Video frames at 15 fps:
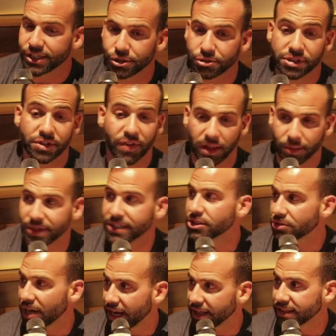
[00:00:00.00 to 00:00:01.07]
issues developing
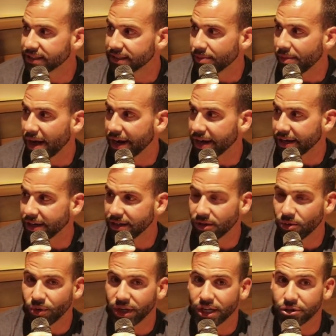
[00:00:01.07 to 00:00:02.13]
strength in somebody,
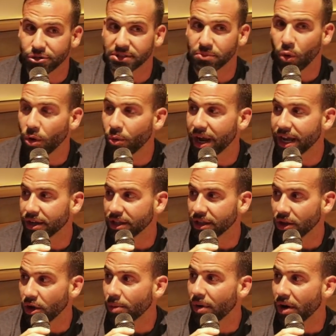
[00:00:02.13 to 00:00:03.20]
we can use more weight on the
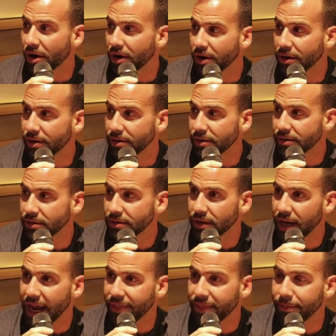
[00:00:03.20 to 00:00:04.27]
low bar,
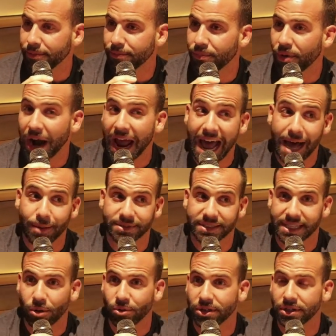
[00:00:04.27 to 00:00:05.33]
and perhaps
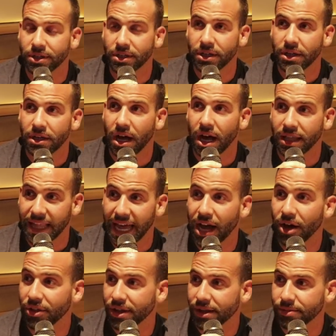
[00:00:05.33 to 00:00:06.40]
that would
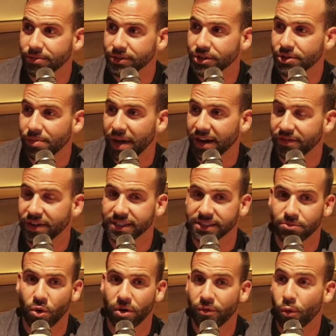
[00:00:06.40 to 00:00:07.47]
allow them to
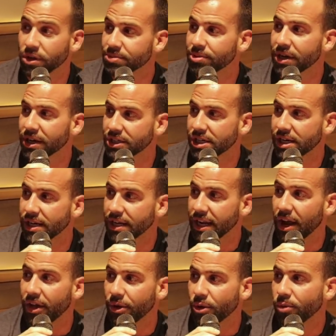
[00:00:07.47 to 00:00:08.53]
manifest more force production
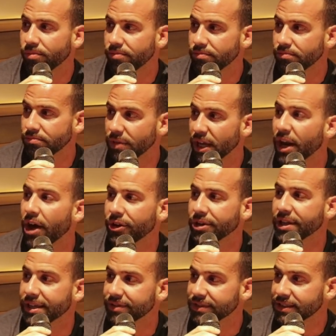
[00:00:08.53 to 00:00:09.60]
in other and other
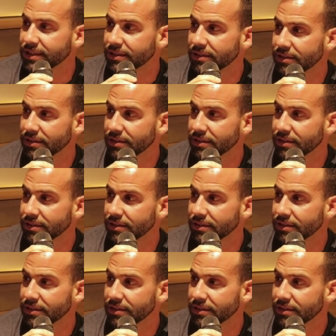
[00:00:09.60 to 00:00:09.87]
lifts.